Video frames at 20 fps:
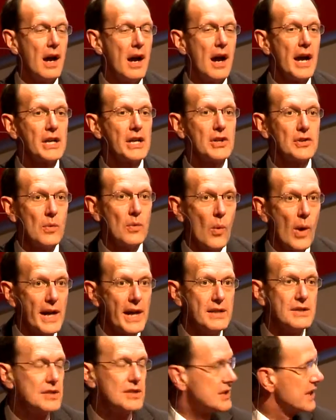I couldn't
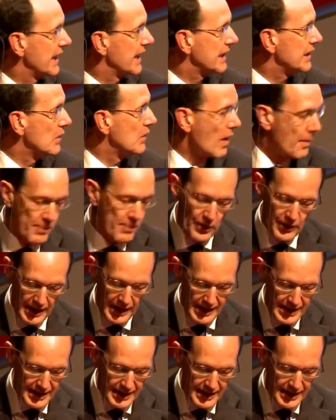wait to take you up on it.